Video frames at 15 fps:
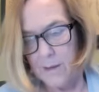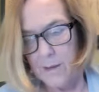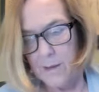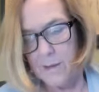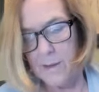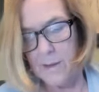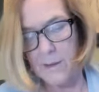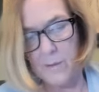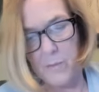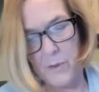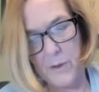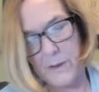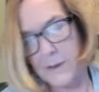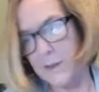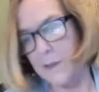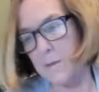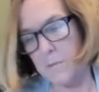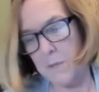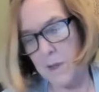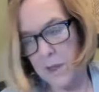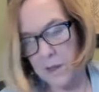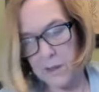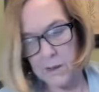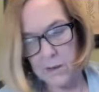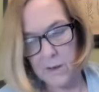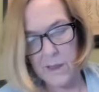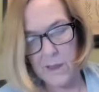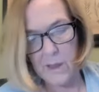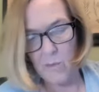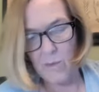Is this a pristine box or
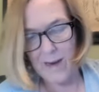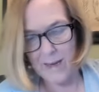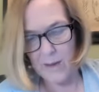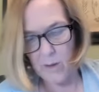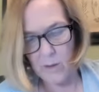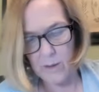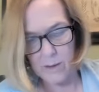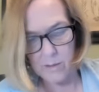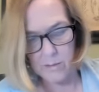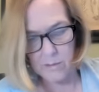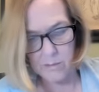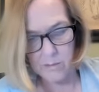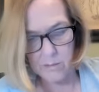can I write on it?